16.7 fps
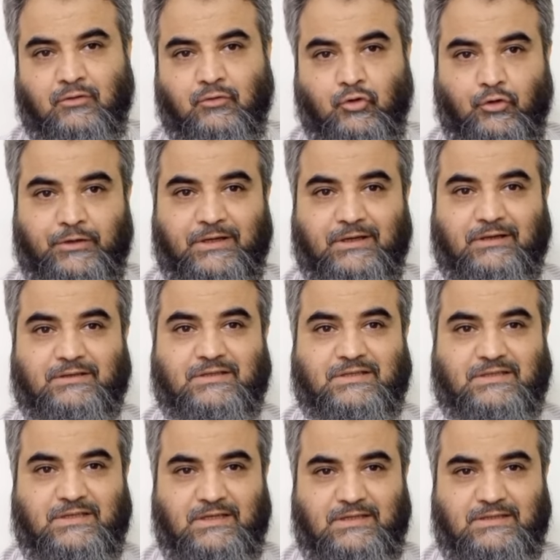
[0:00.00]
chronic
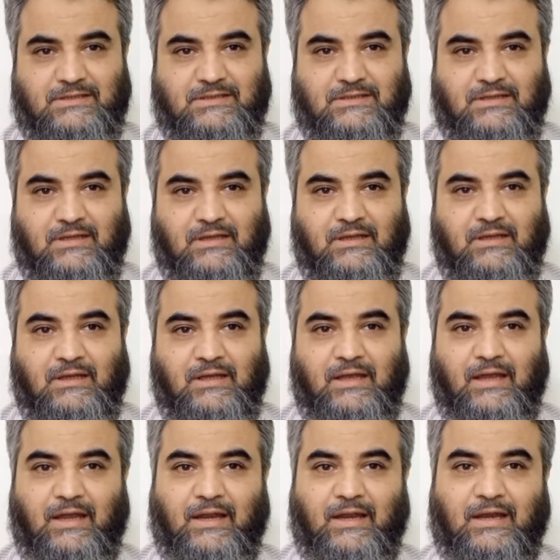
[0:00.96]
disease,
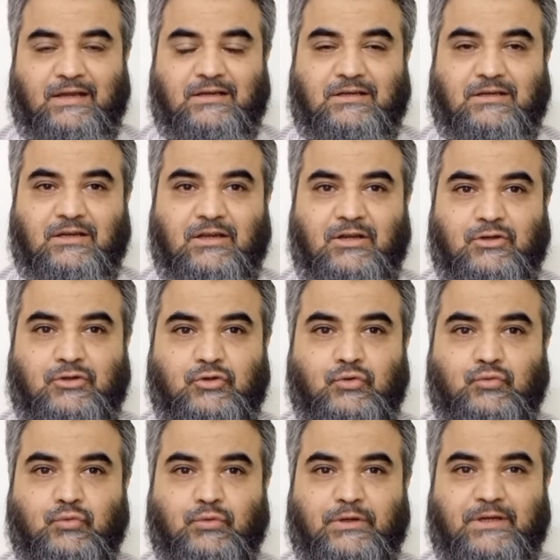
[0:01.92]
and
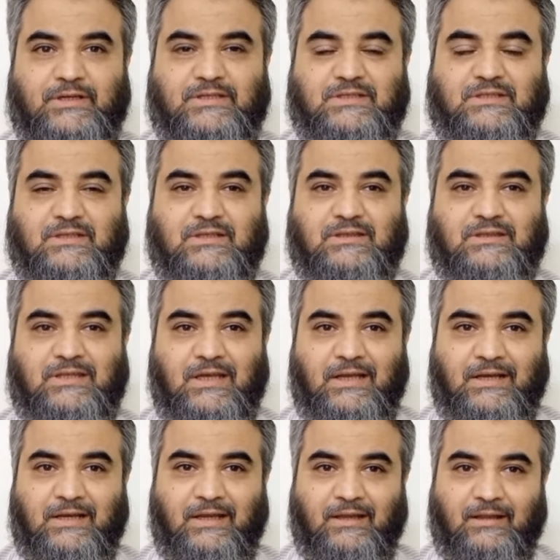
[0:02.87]
due to its
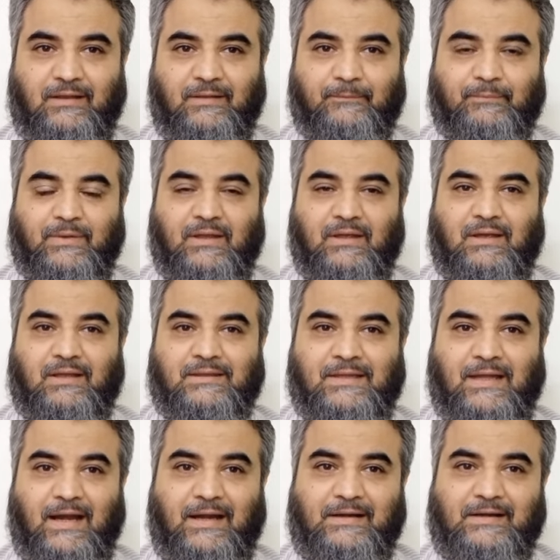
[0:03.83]
thinning,
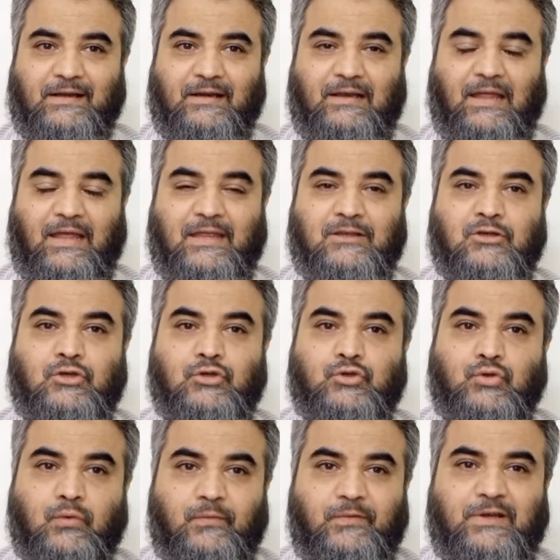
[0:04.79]
the underlying
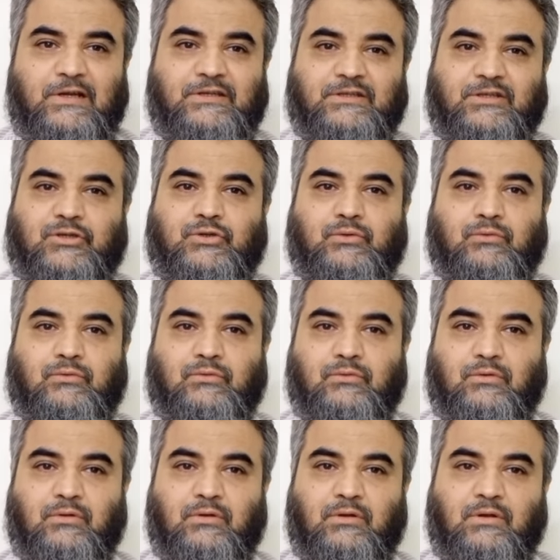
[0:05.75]
uveal tissue,
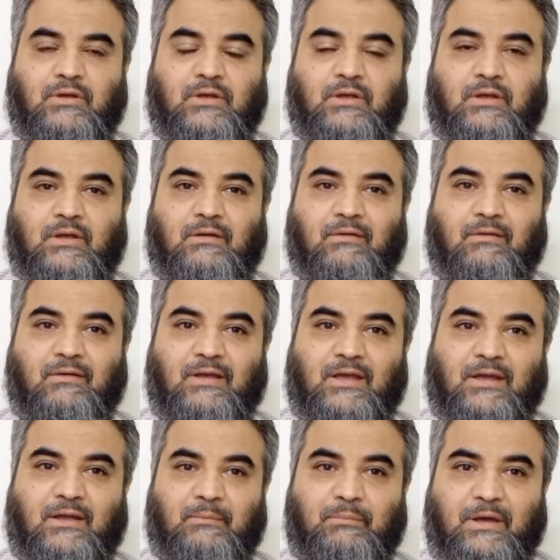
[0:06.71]

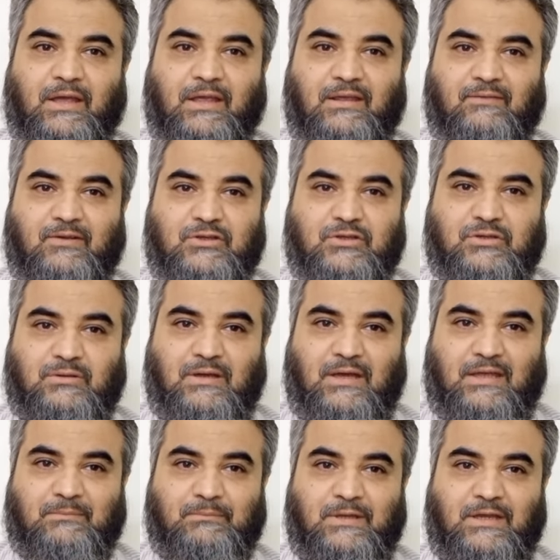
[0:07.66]
by which
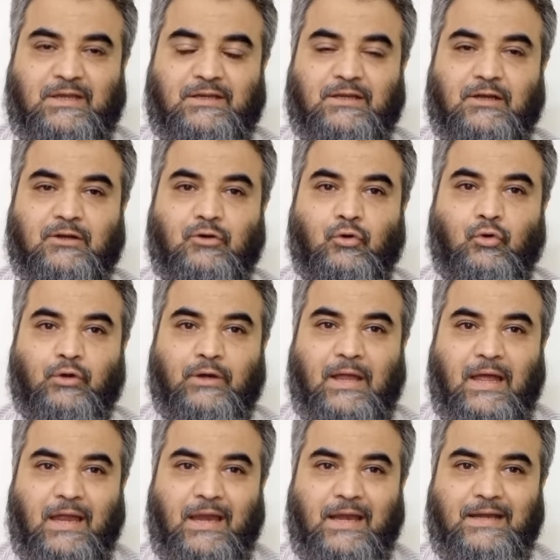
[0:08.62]
I mean
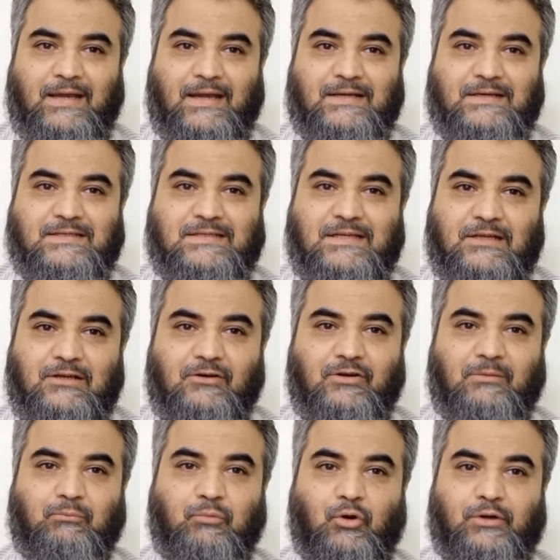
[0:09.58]
choroid and
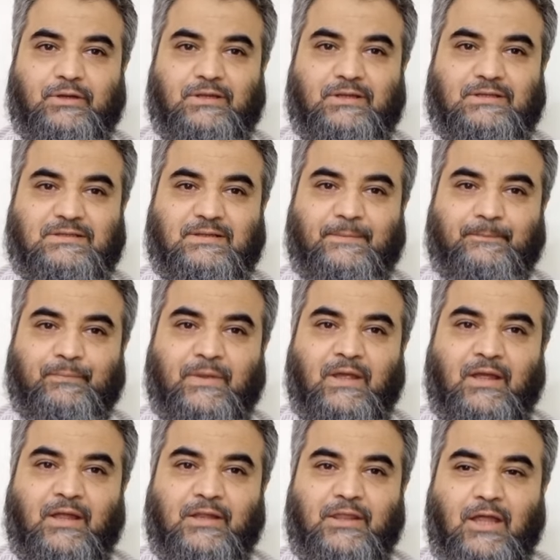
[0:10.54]
ciliary bodies,
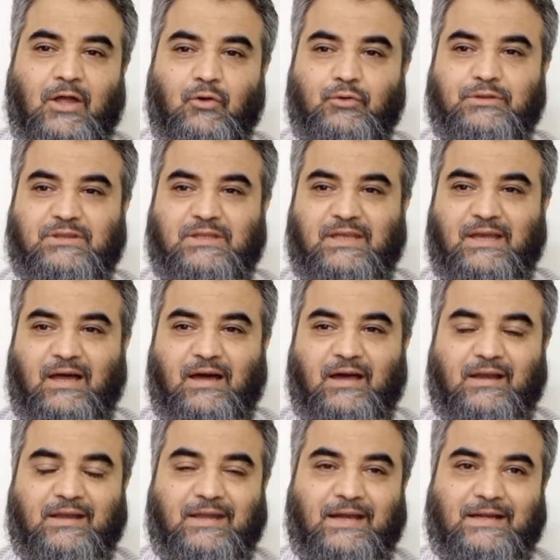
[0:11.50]
now they
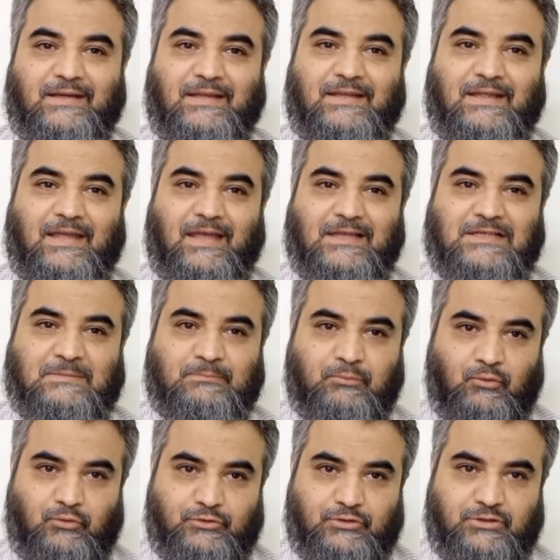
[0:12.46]
are getting
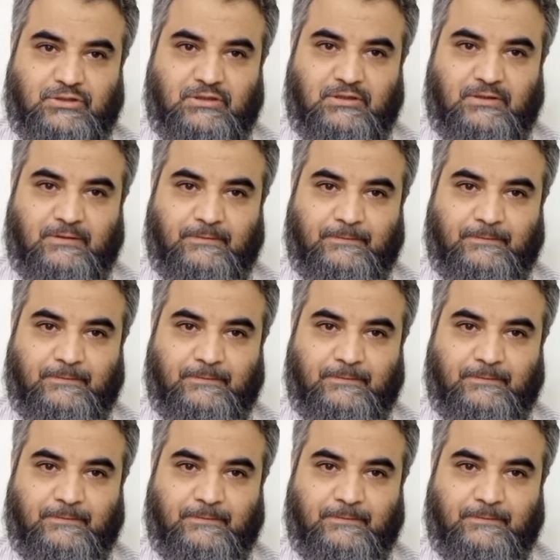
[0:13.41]
exposed.